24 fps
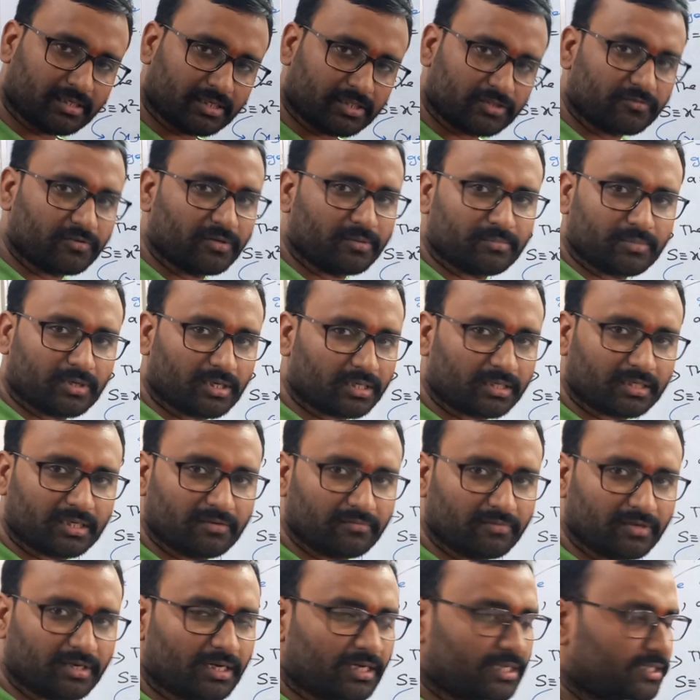That's why I am not
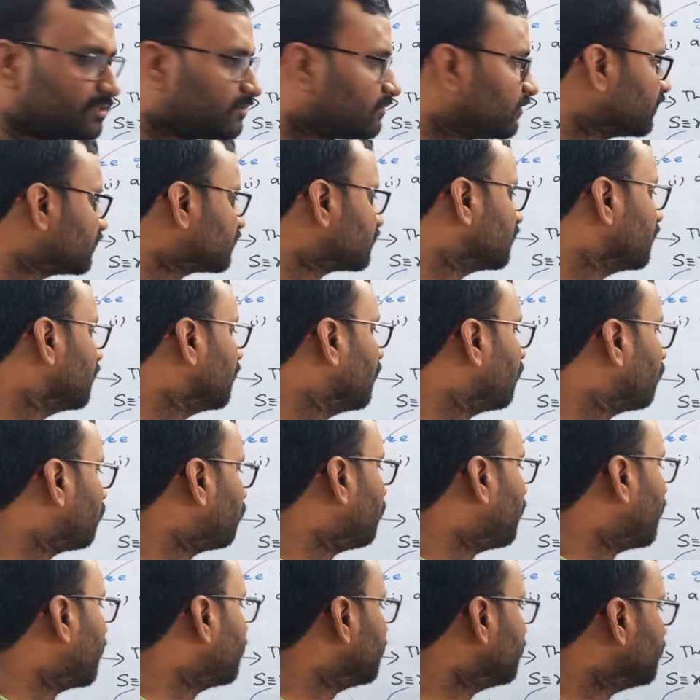giving. Otherwise,
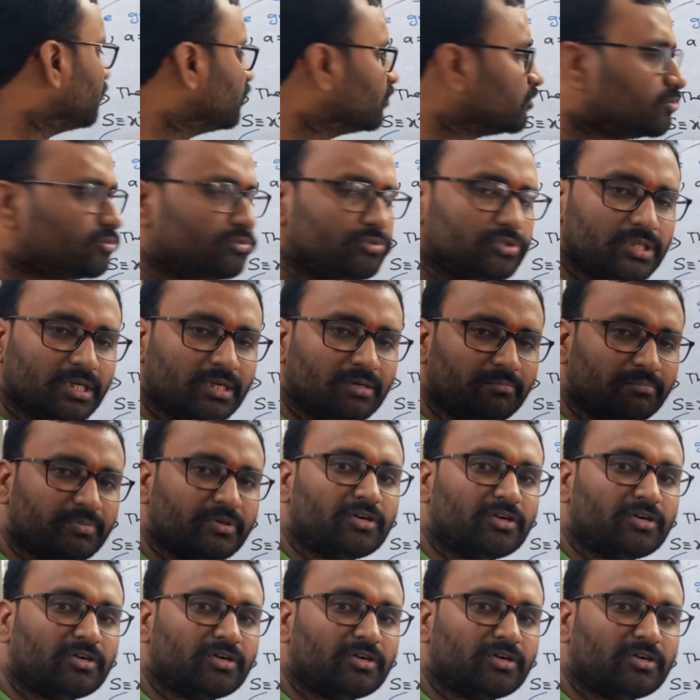by using